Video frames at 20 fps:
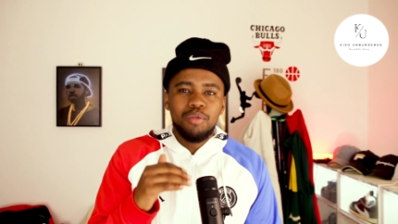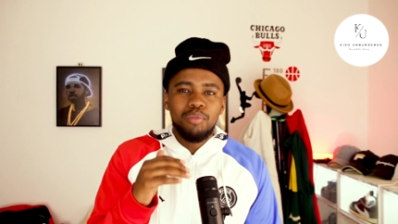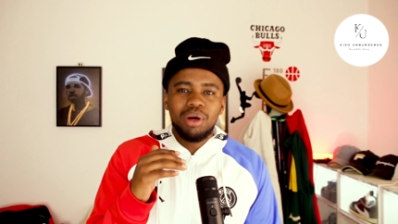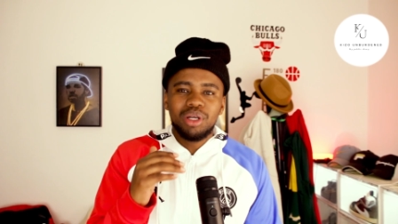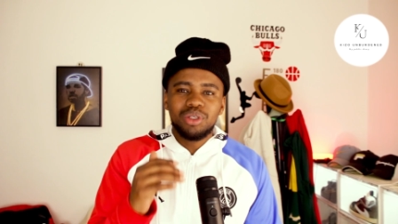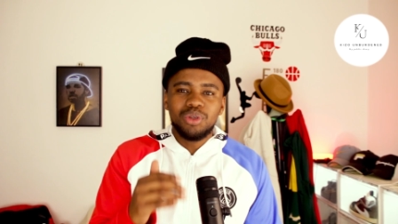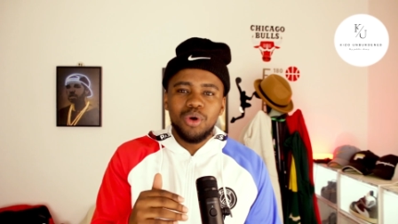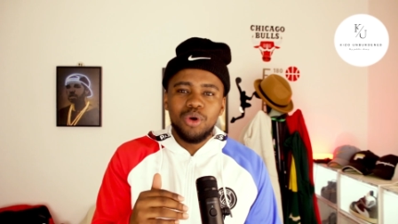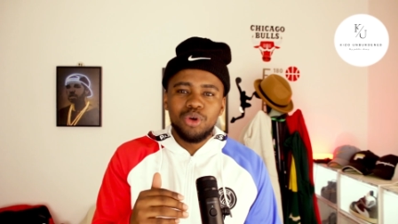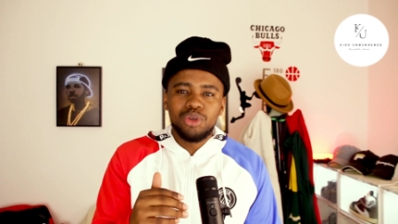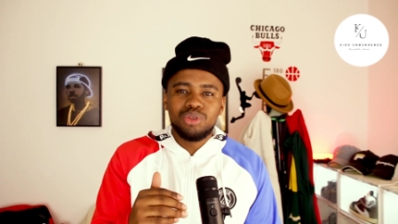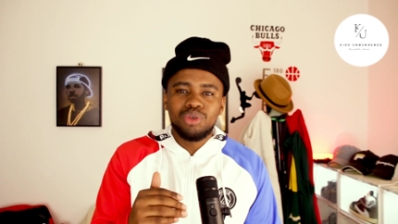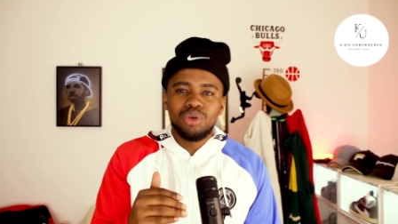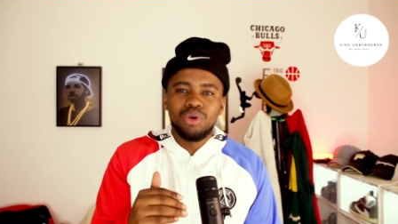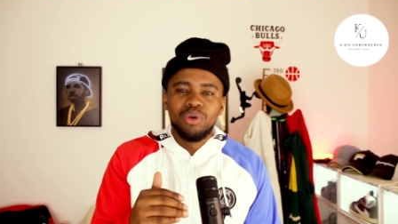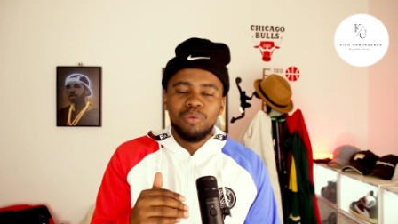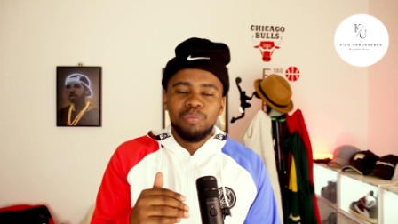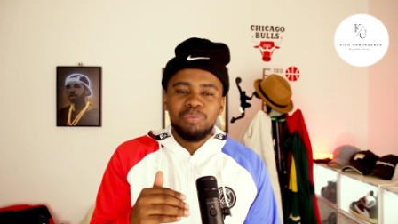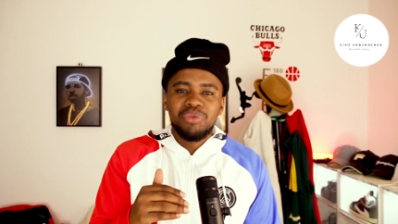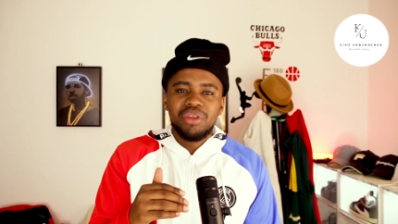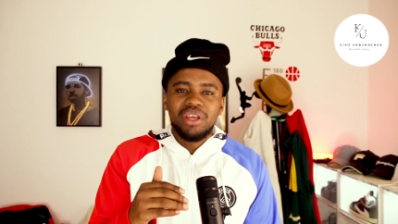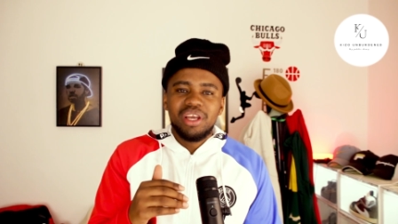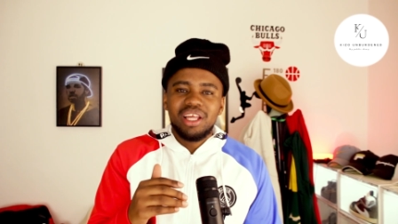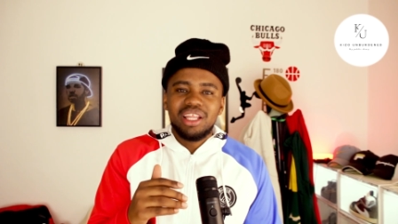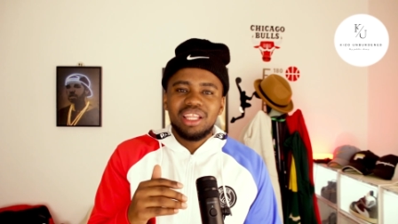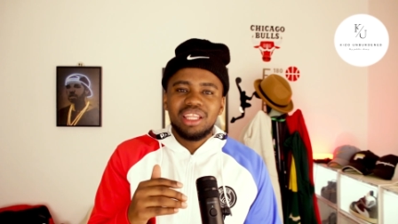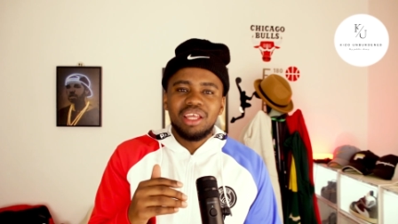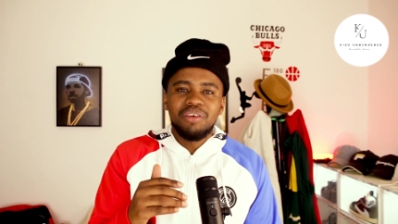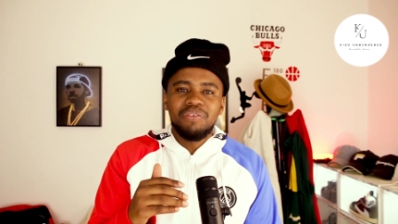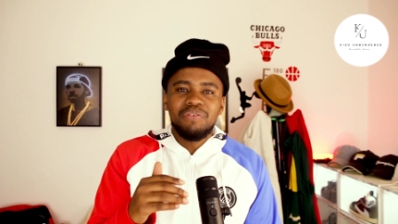but also
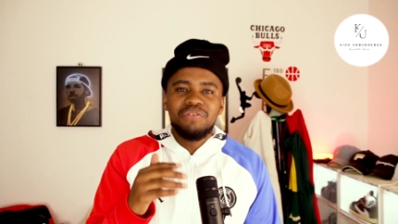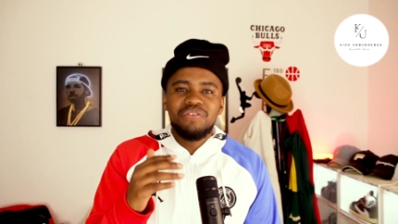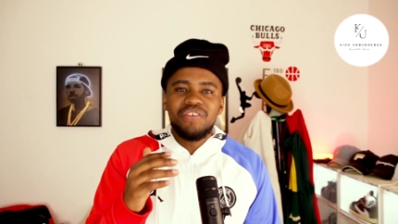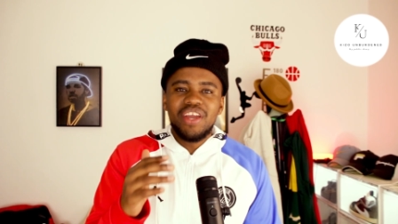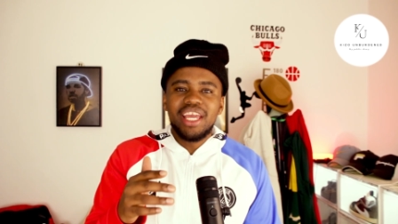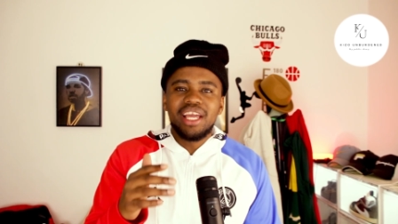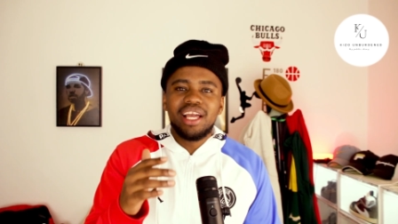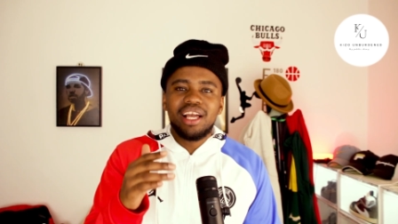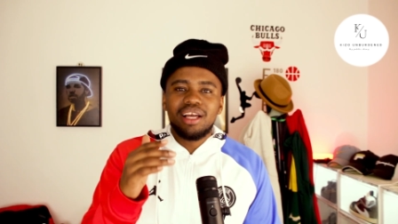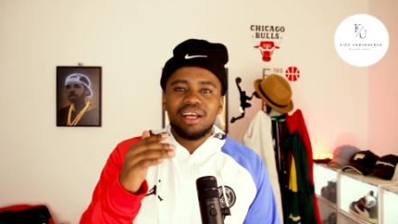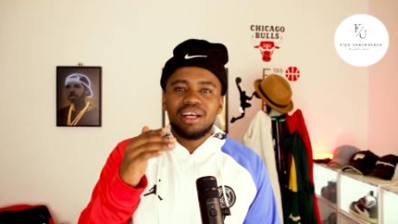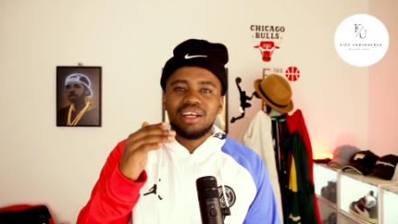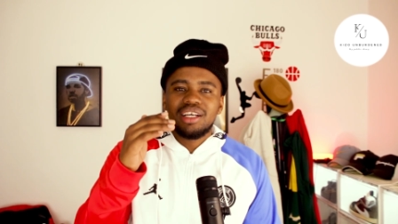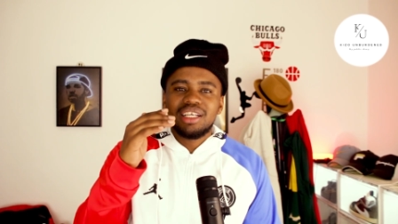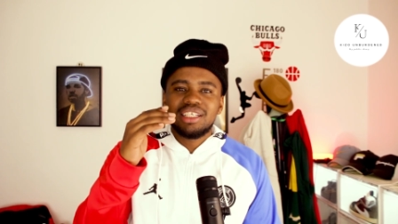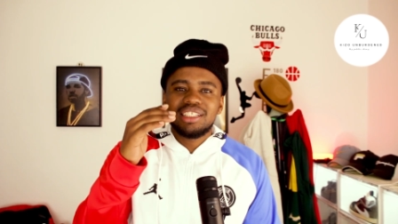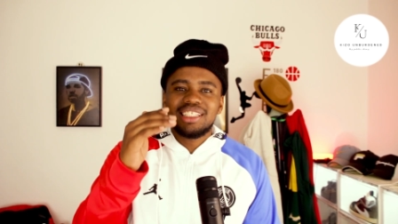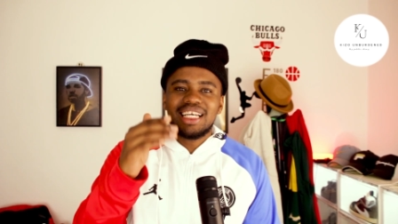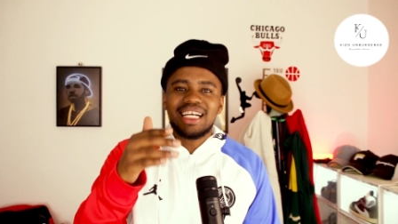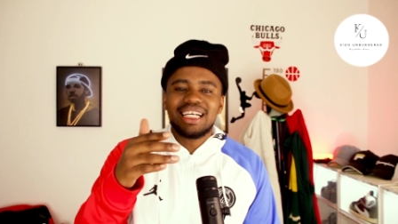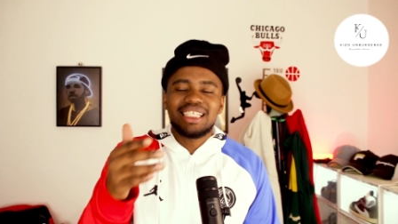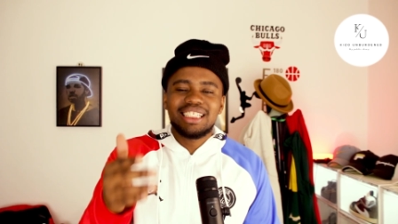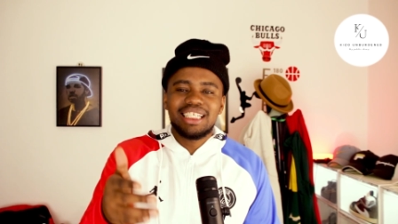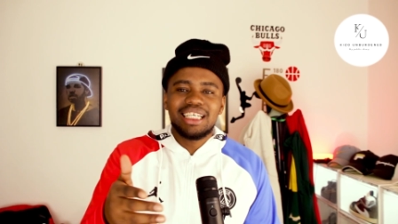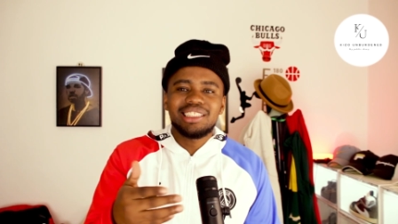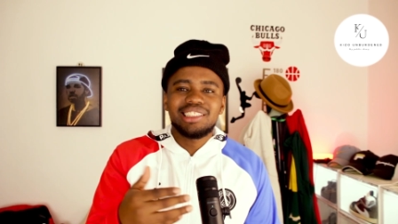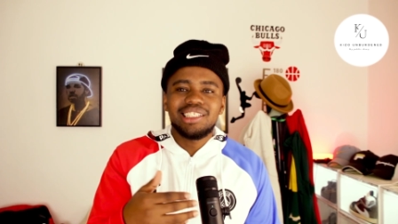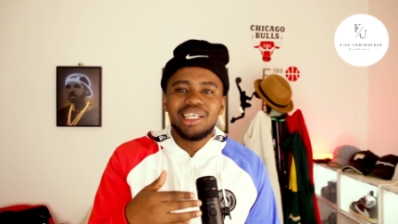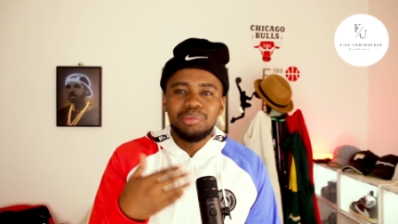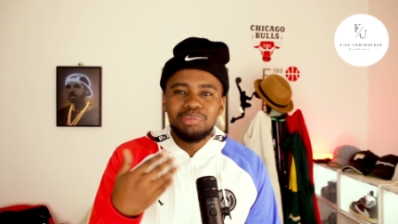the fake
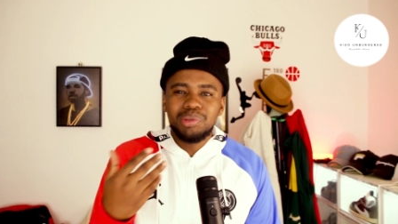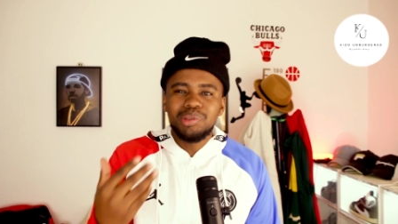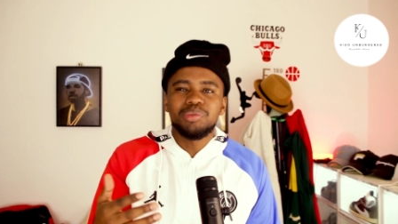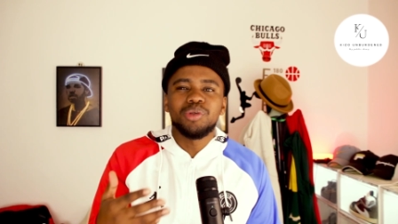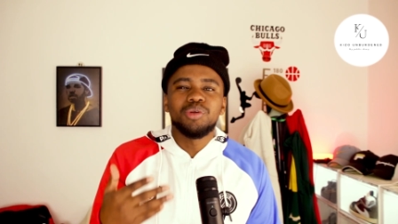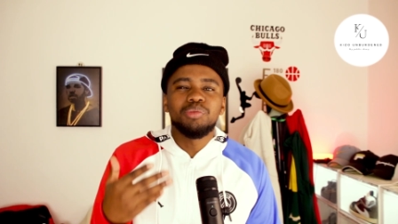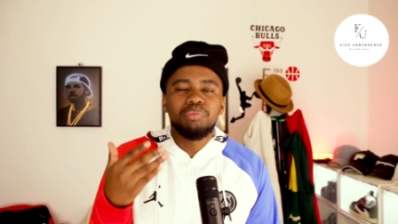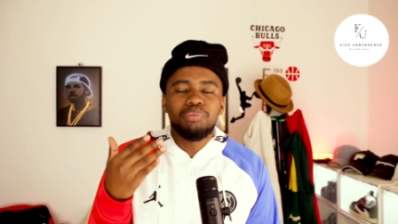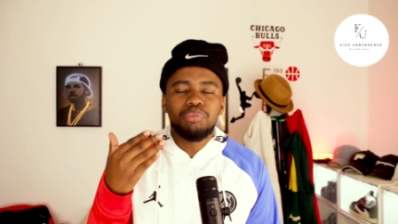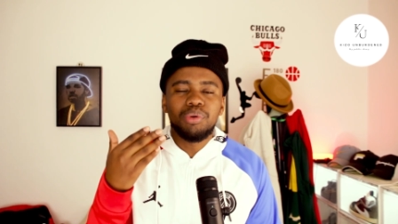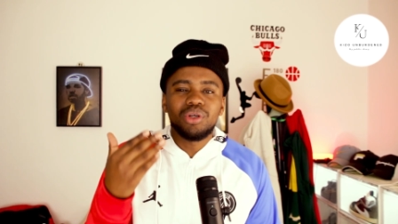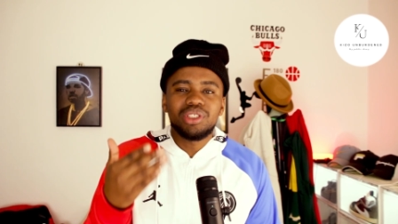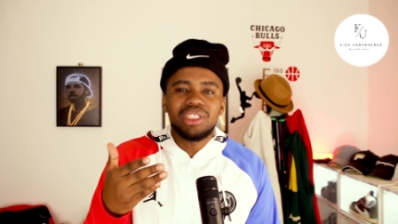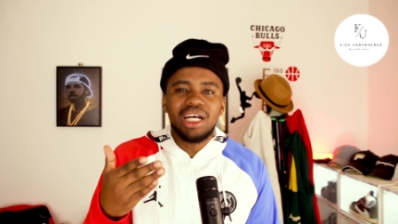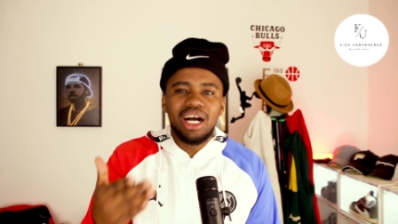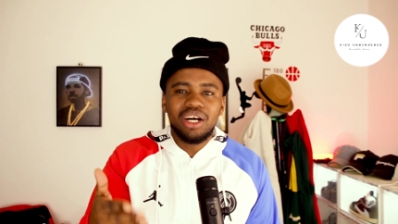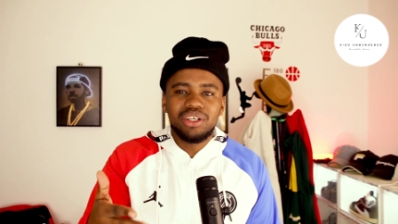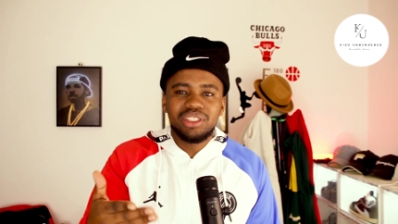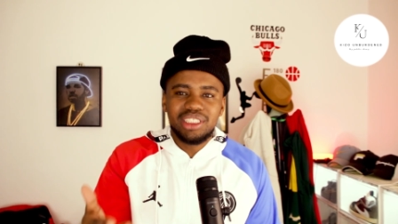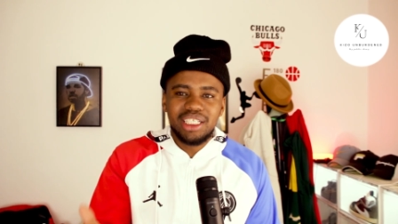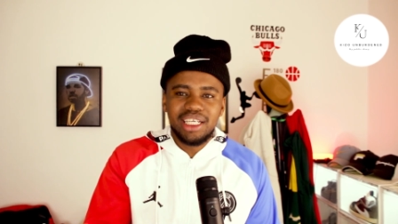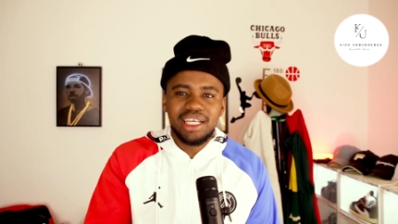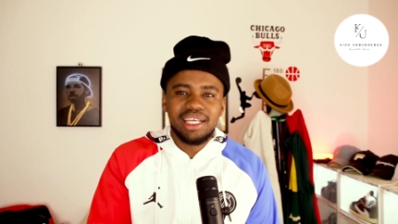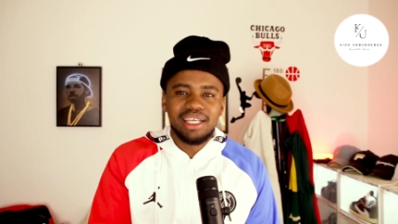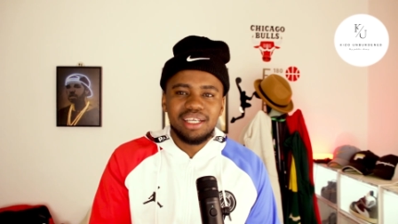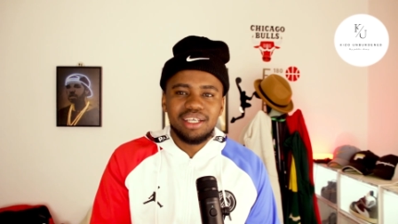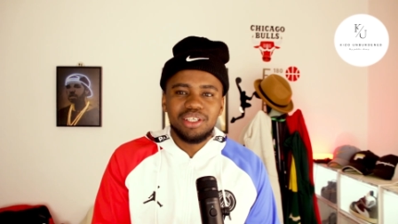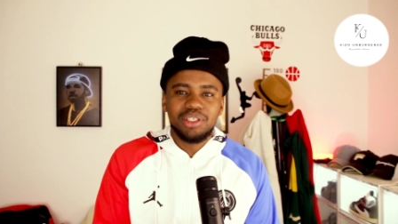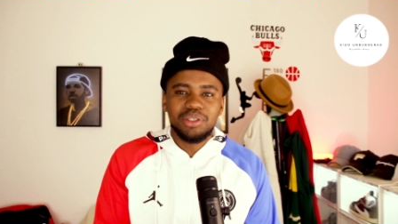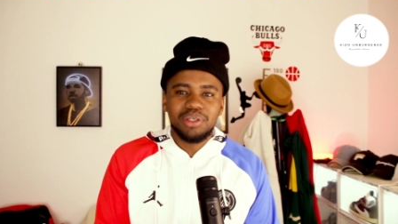success that people put out there.
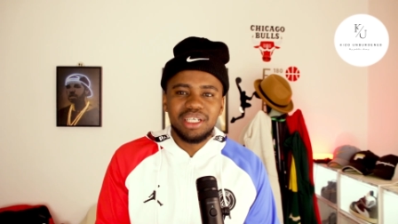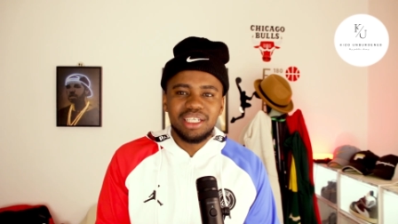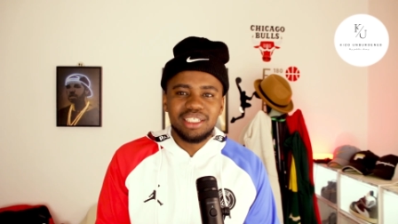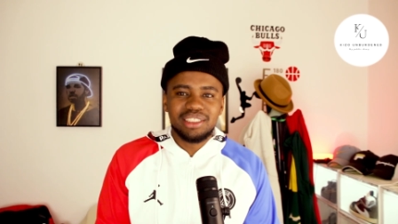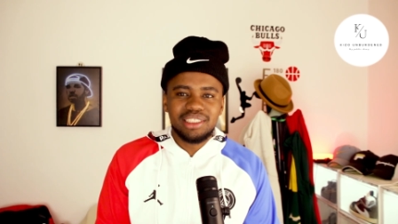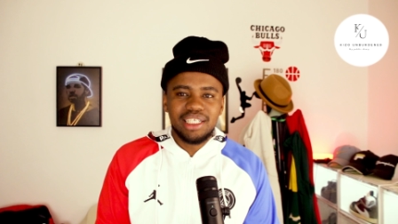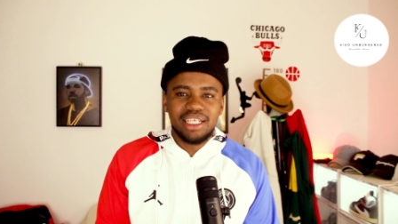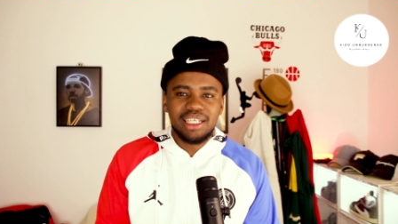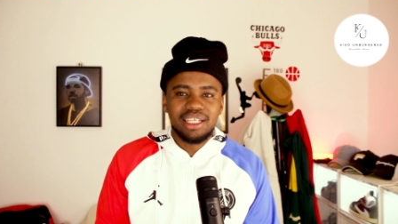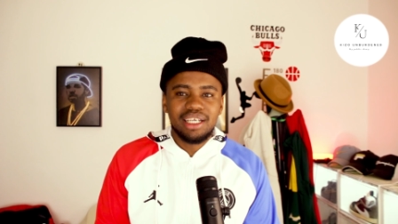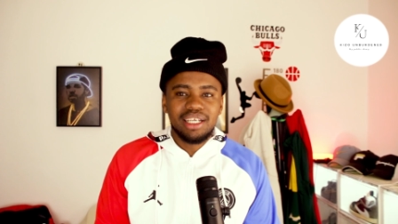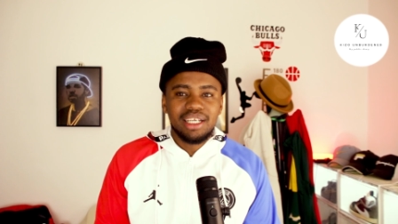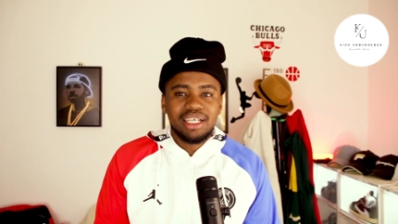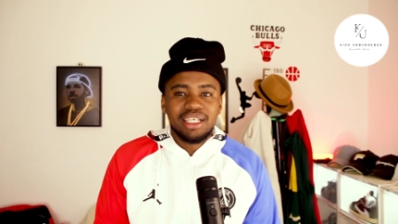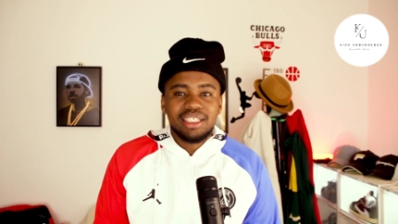You understand?